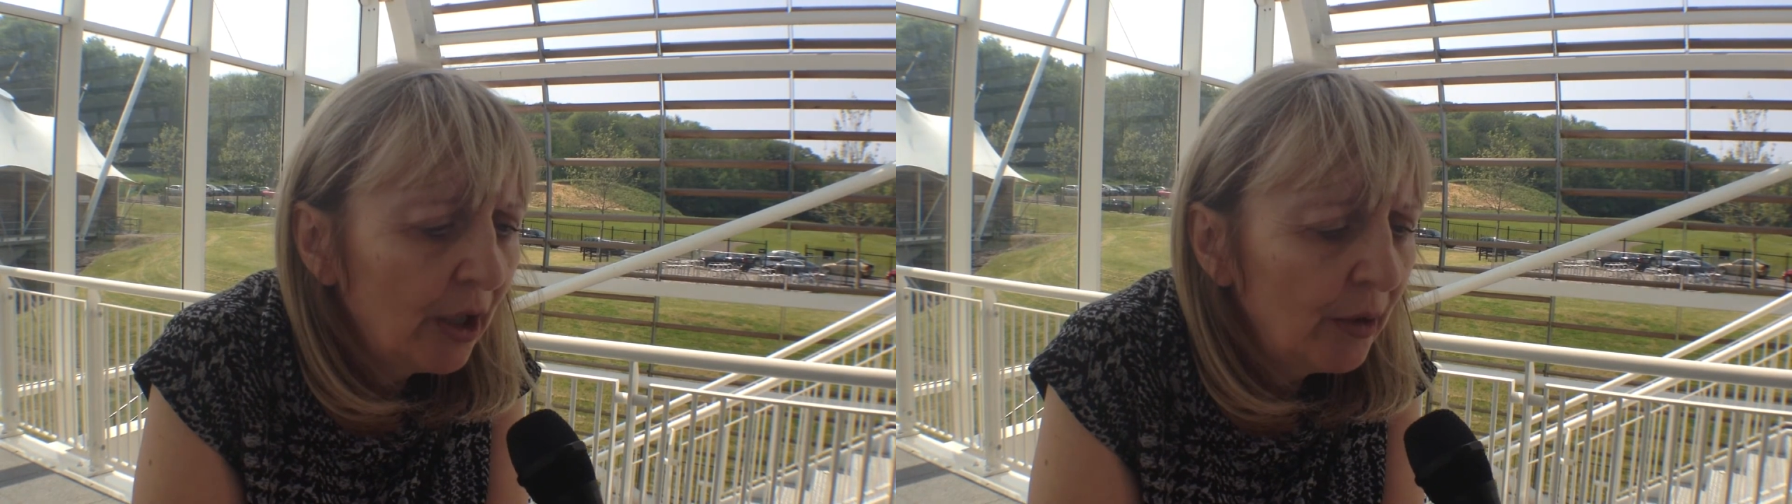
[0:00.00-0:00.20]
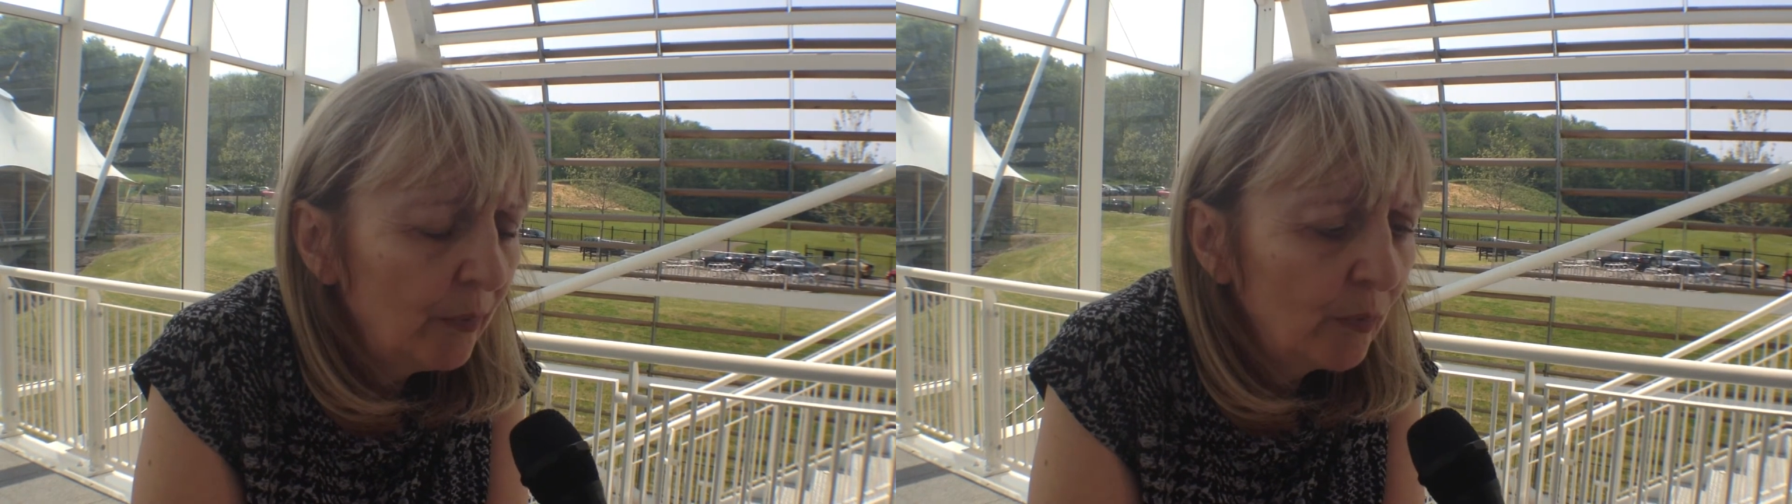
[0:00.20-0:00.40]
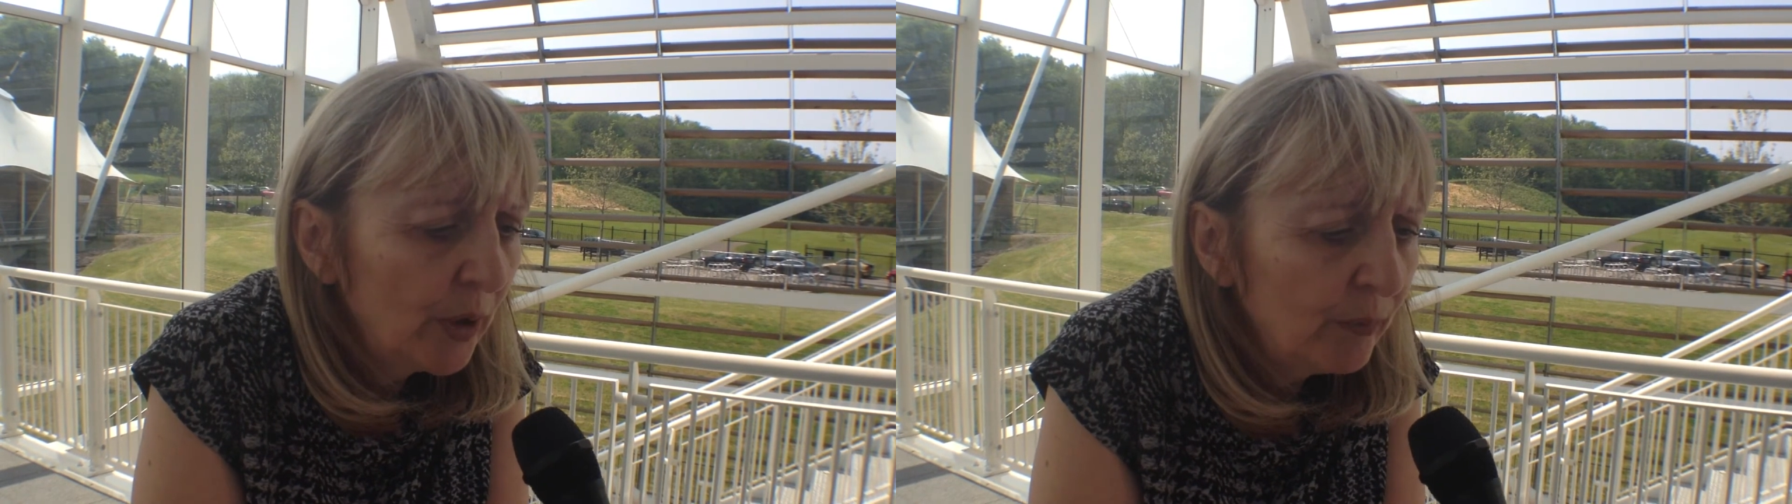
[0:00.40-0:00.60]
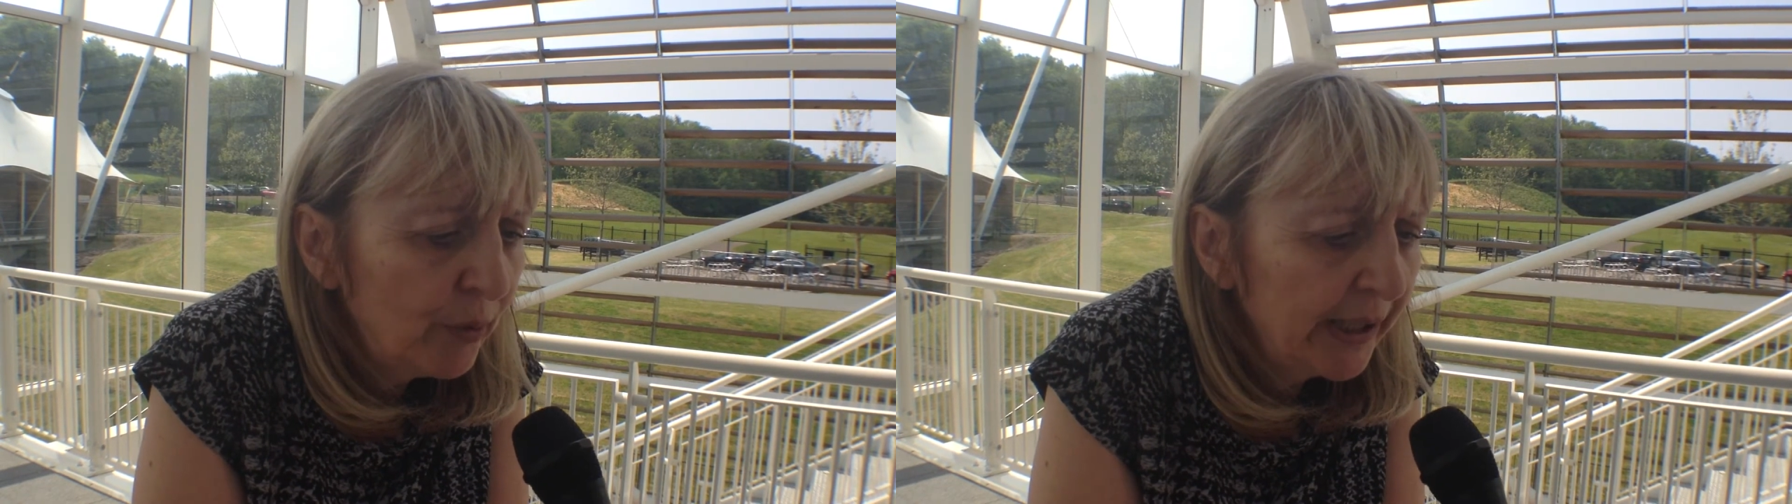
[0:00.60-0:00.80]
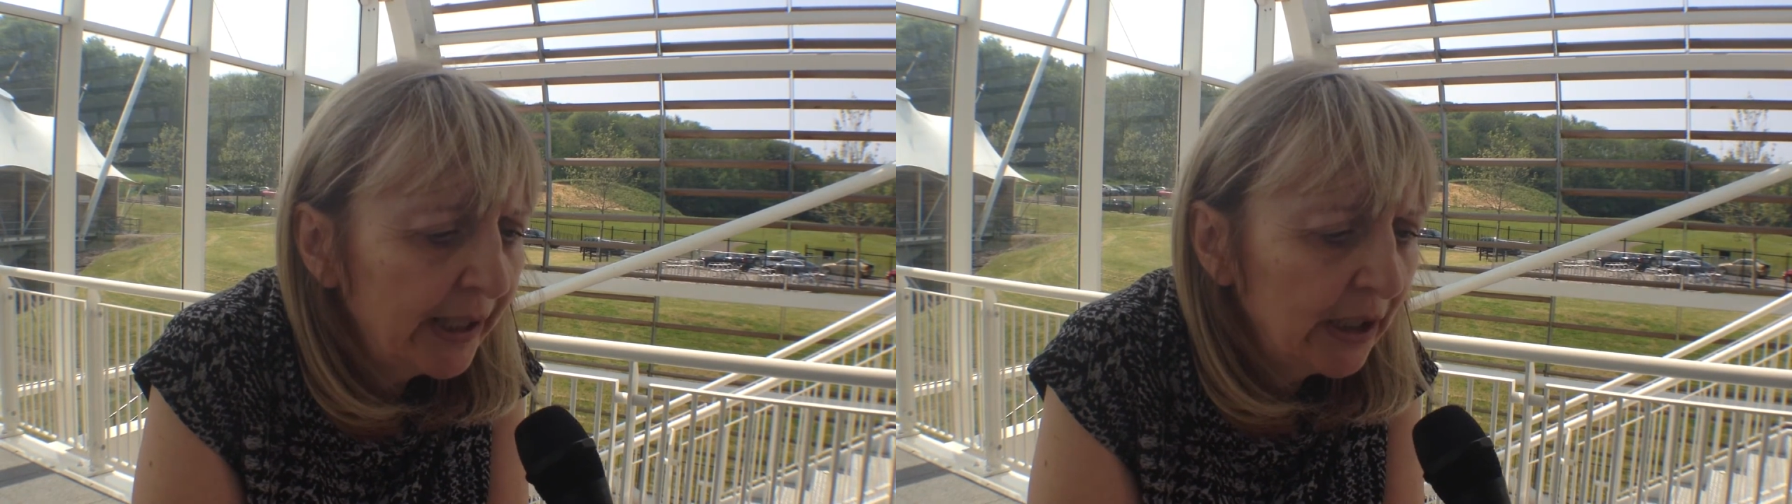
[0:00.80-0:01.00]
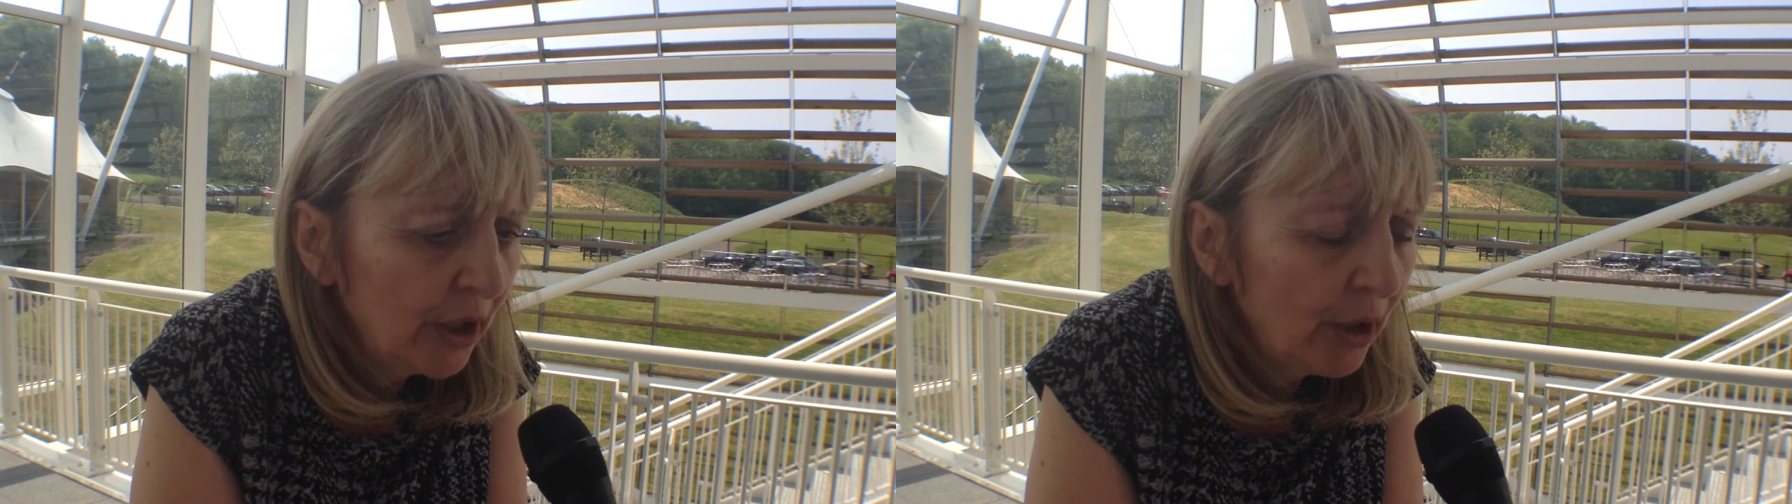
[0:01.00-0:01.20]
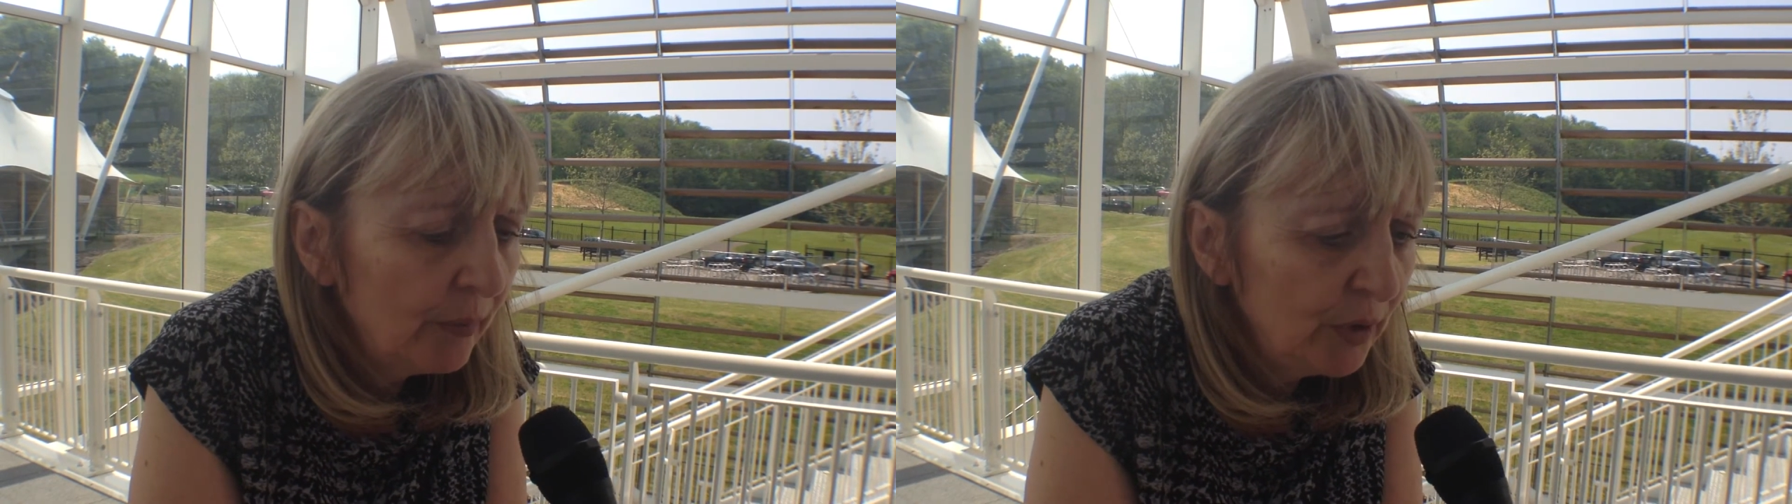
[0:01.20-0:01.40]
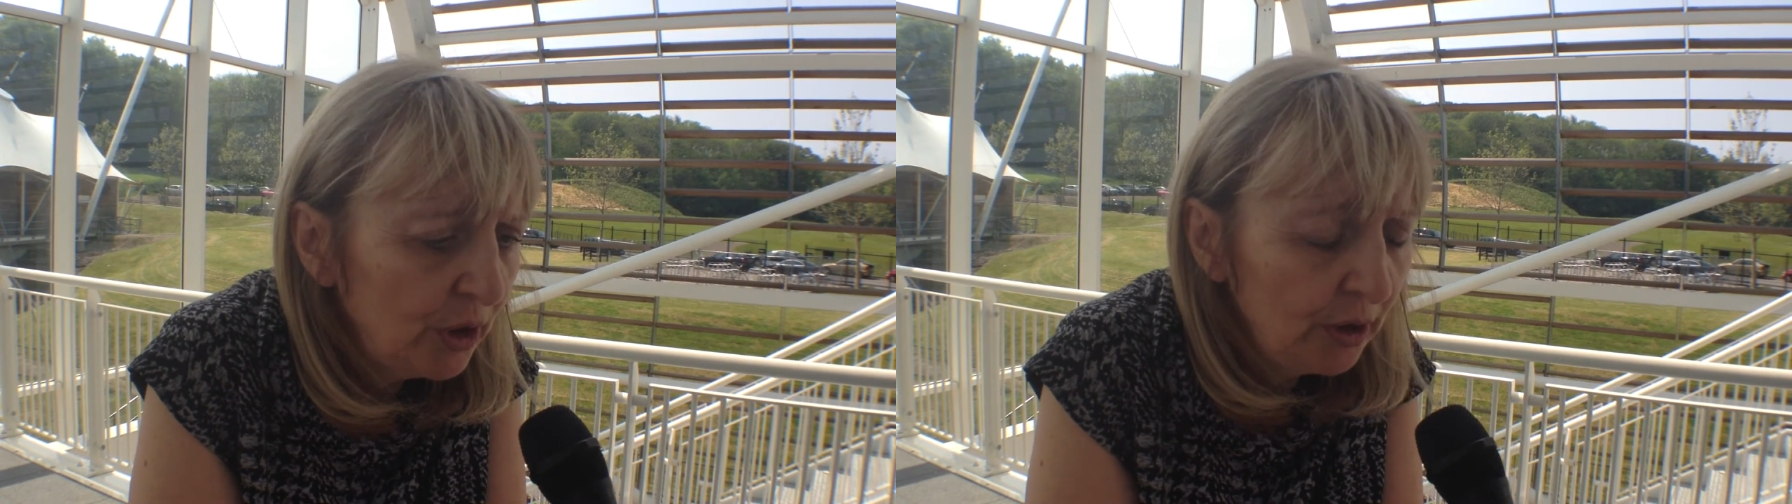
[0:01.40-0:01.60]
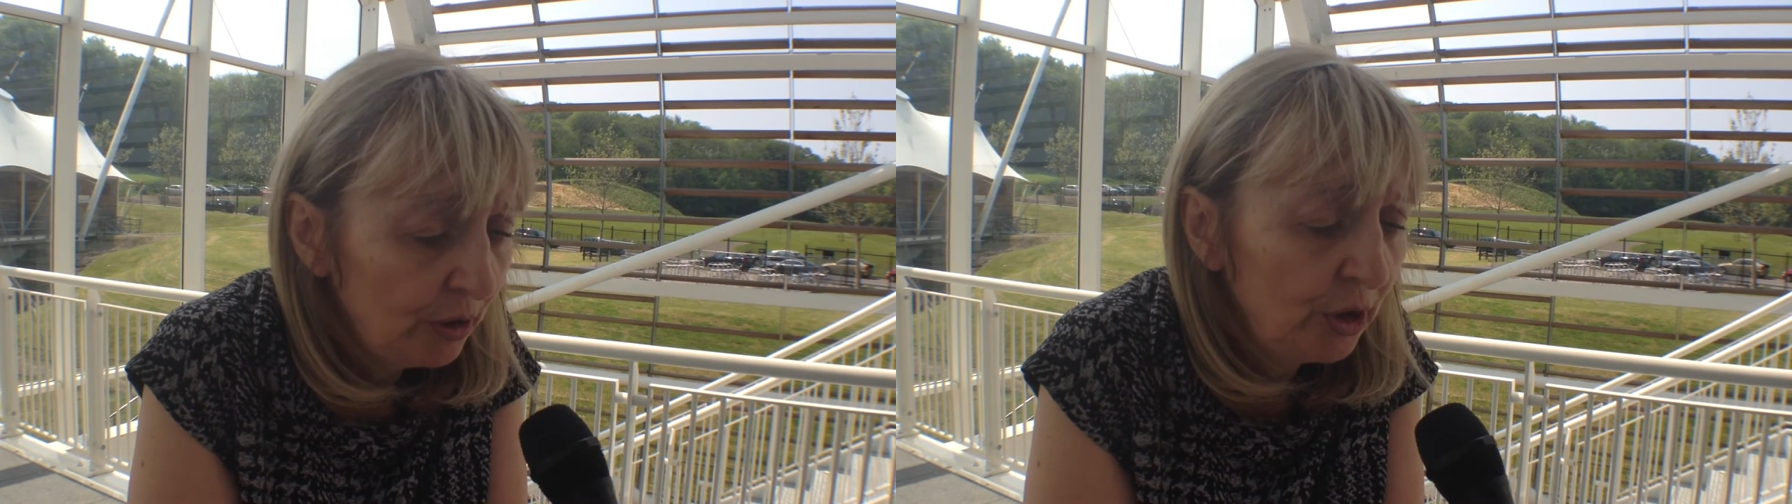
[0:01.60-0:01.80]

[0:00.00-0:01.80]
um, bringing um,